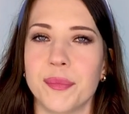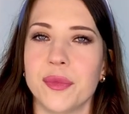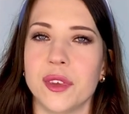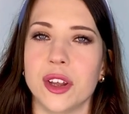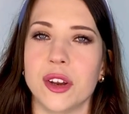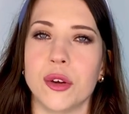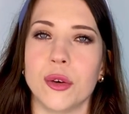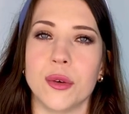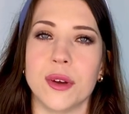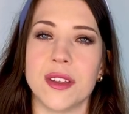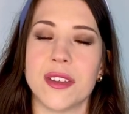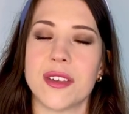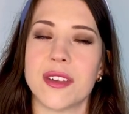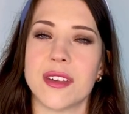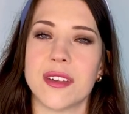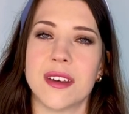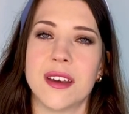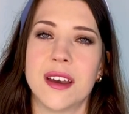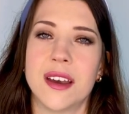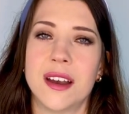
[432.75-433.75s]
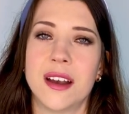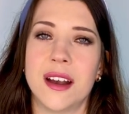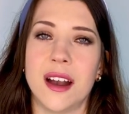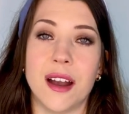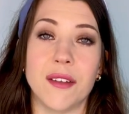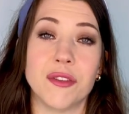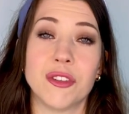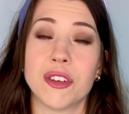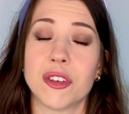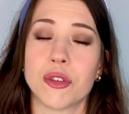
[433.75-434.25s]
You know,
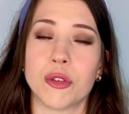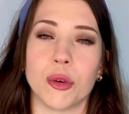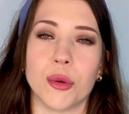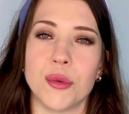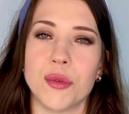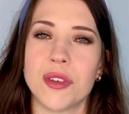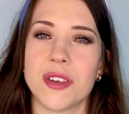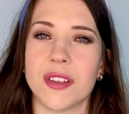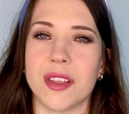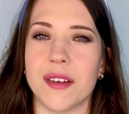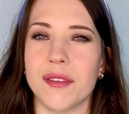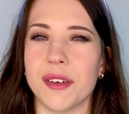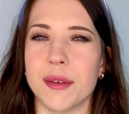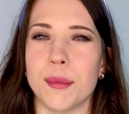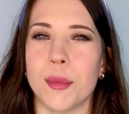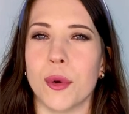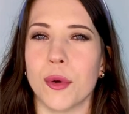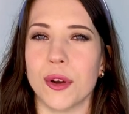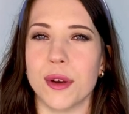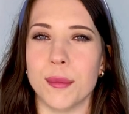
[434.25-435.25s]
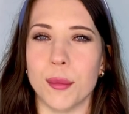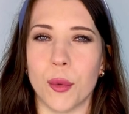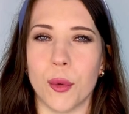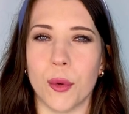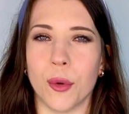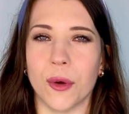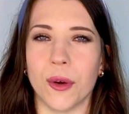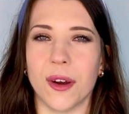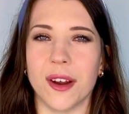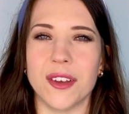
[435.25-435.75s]
I've just grown to love it more and more.